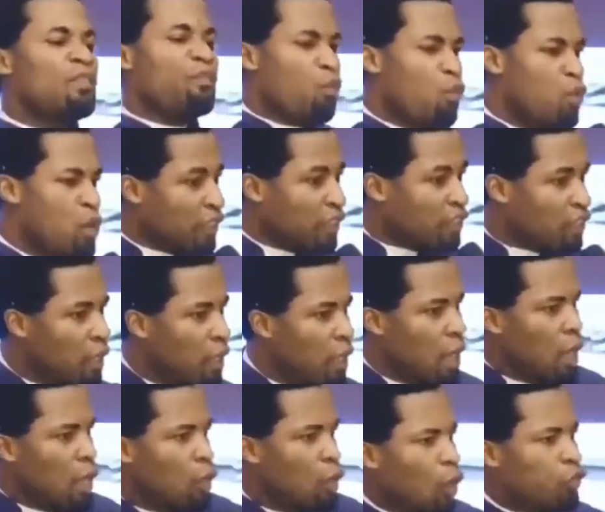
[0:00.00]
of the fullness.
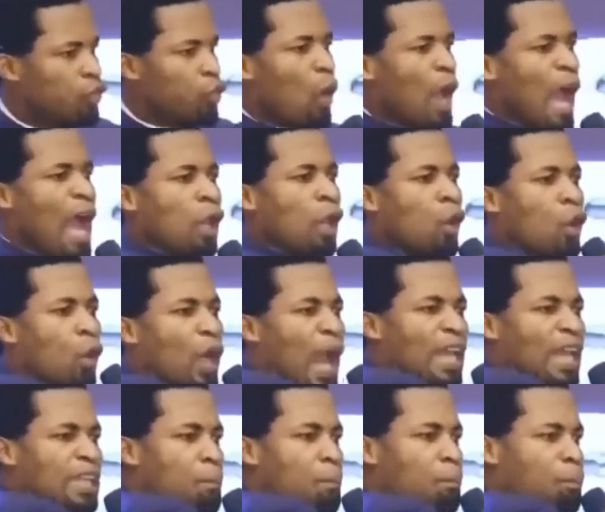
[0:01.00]
Those who can
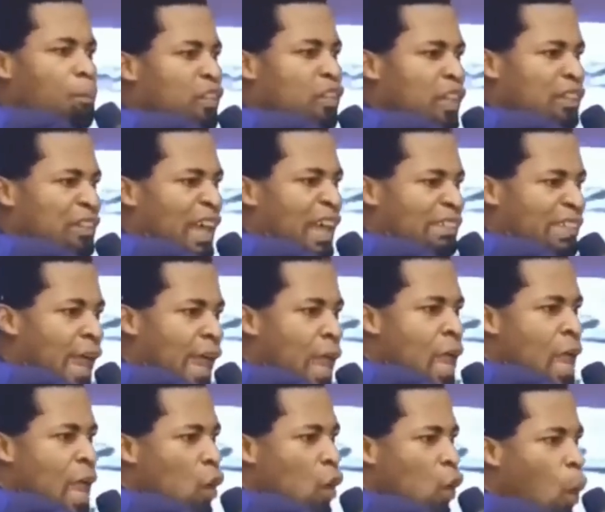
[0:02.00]
look at the princes and say,